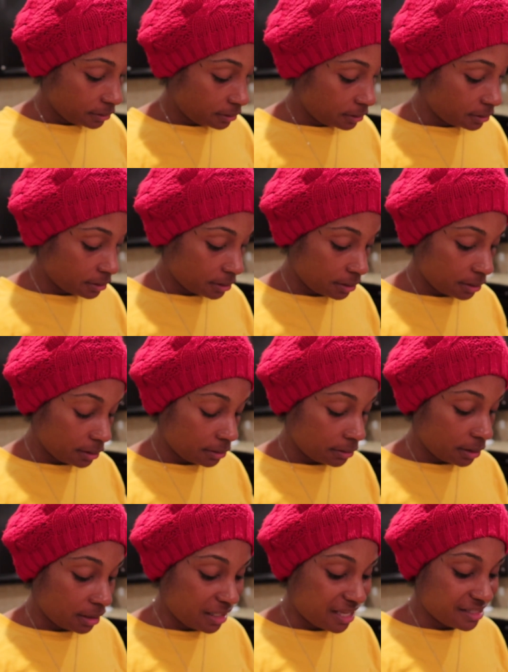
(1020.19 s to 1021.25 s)
Looks good.
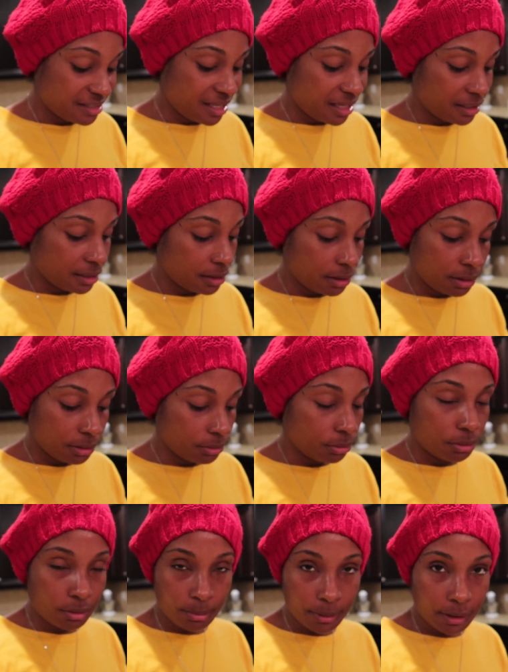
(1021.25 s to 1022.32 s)
And that's that good old
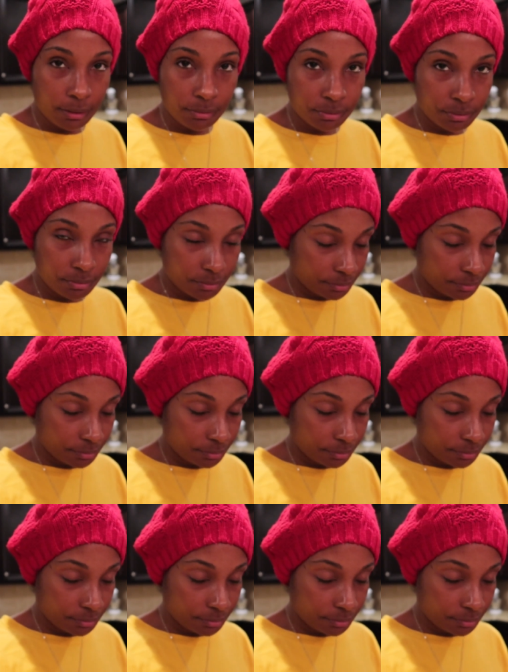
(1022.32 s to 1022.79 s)
Hormel